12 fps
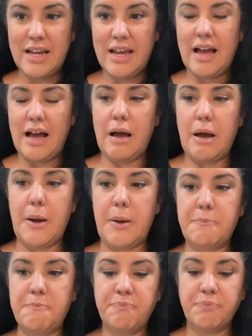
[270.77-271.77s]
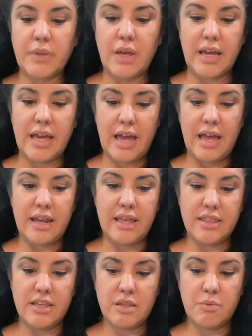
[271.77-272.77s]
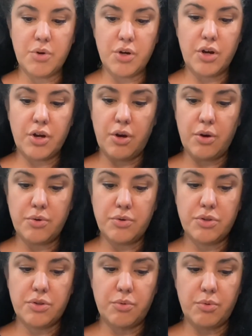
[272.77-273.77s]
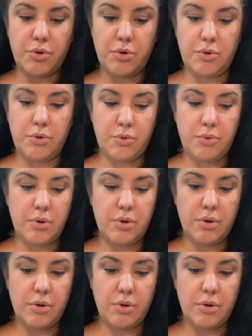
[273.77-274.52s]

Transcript: Again, this book goes through